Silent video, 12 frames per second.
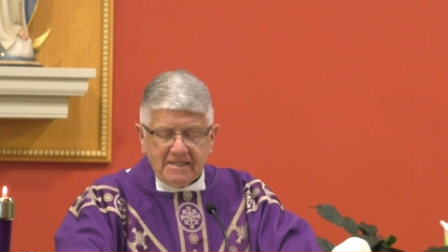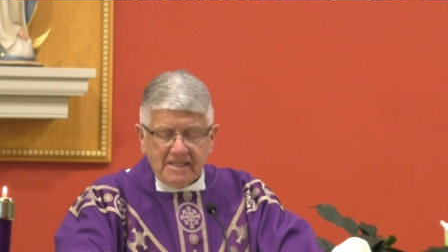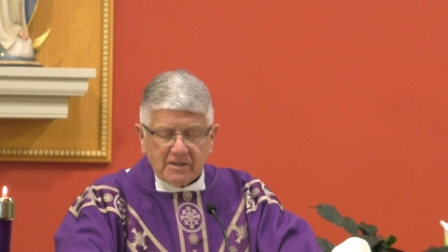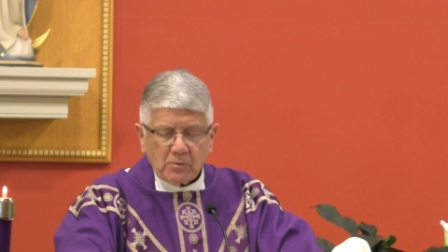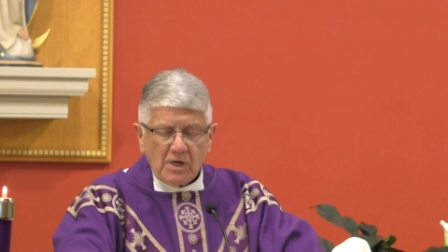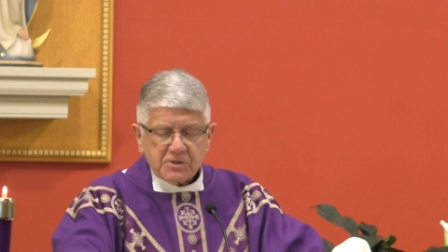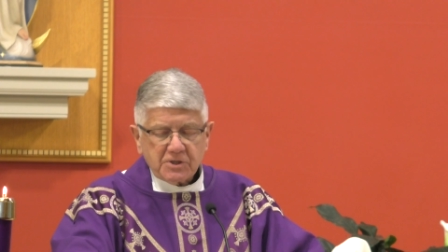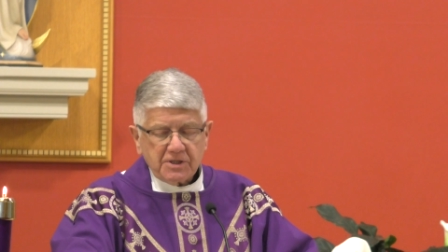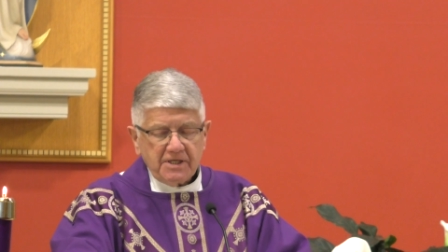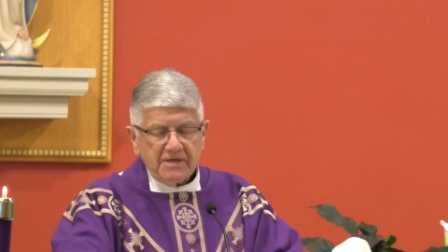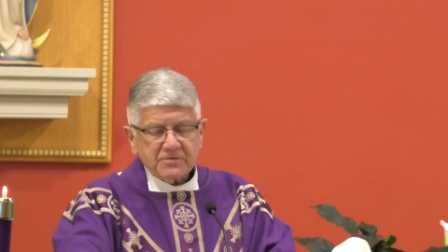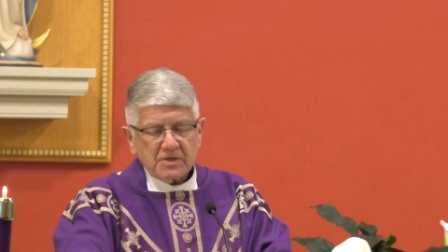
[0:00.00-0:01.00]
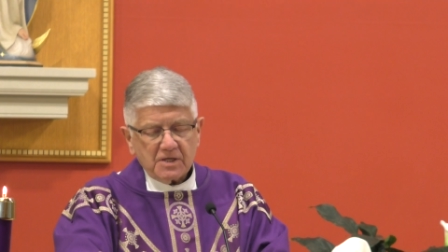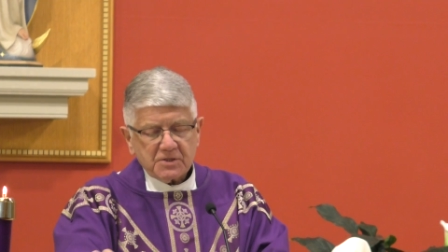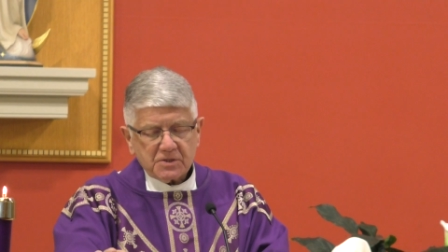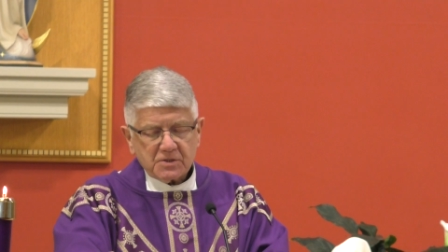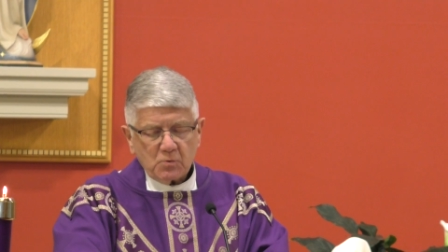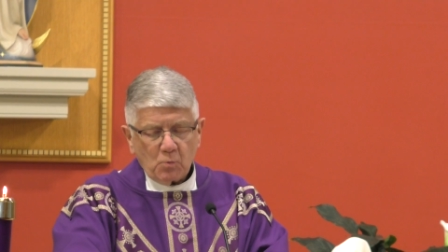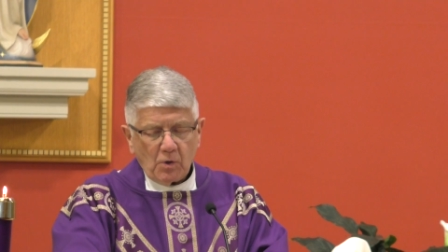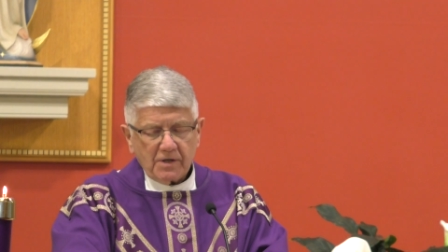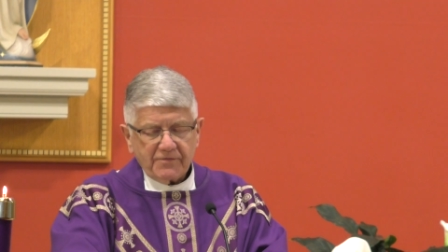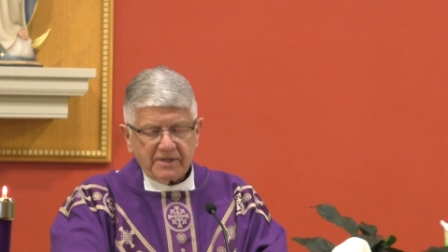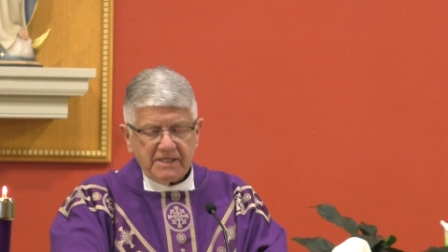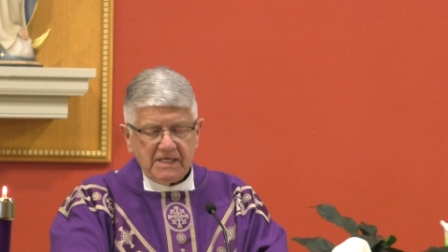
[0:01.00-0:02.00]
That question gives us one
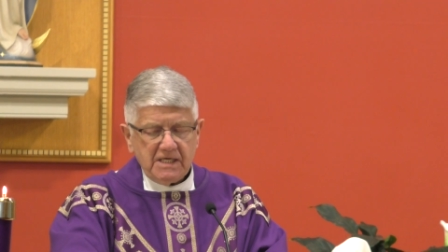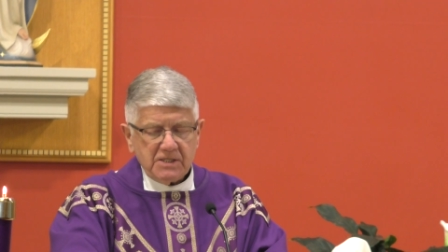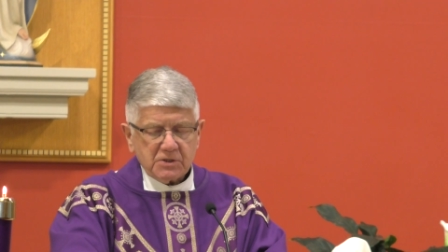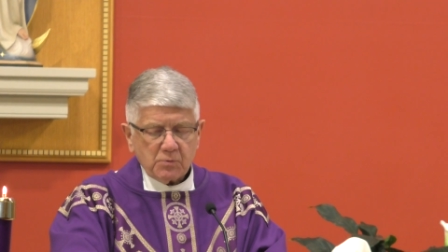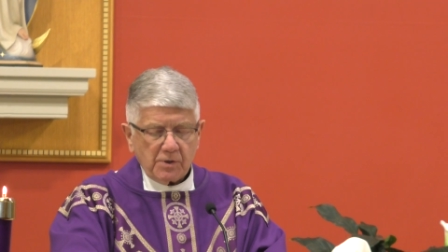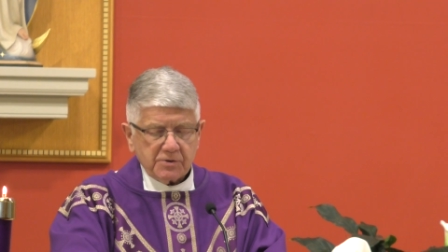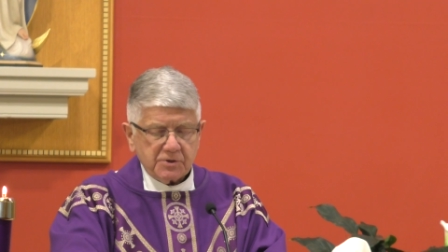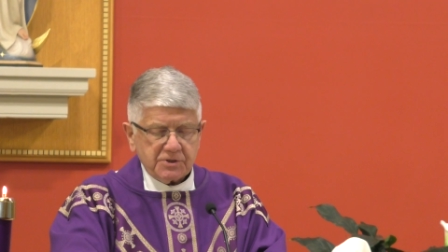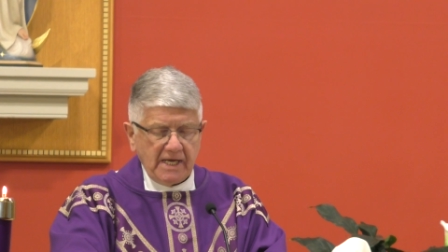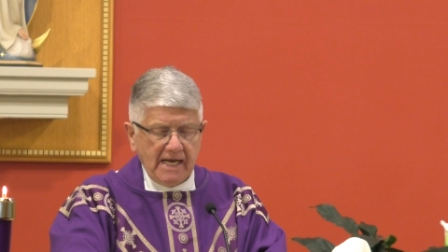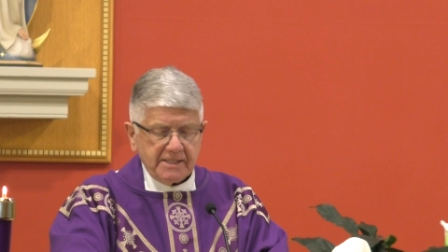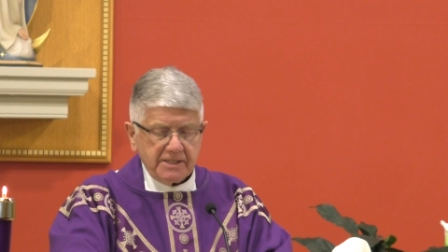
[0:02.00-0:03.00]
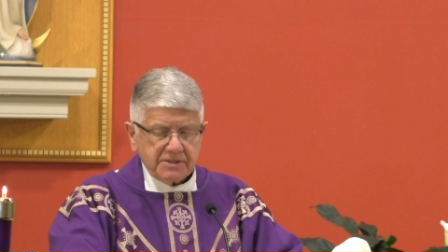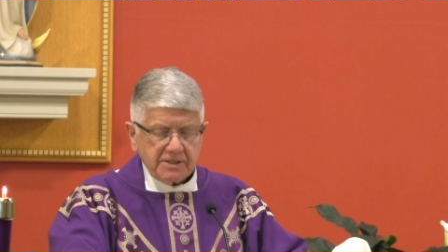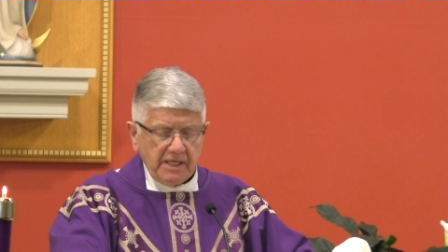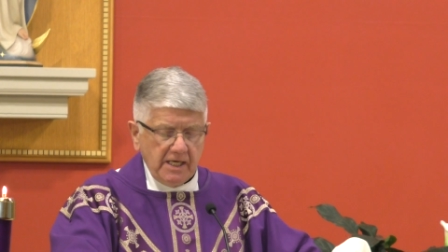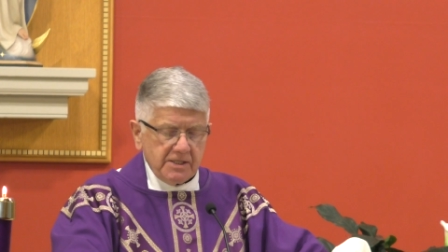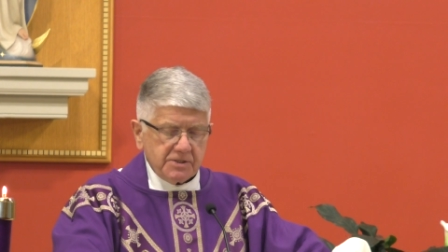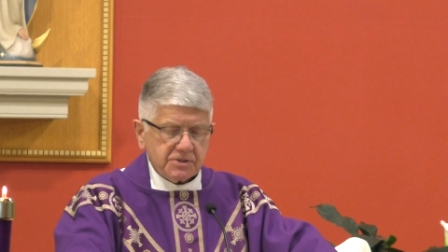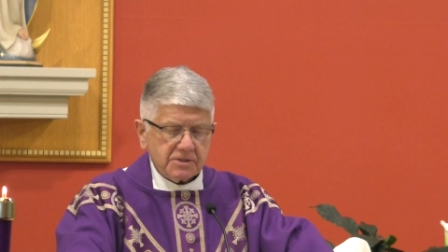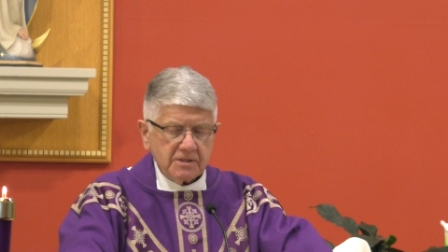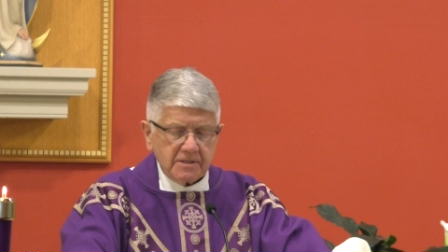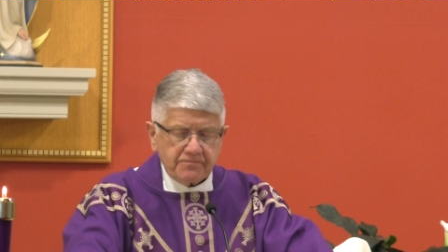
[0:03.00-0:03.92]
of the keys to understanding today's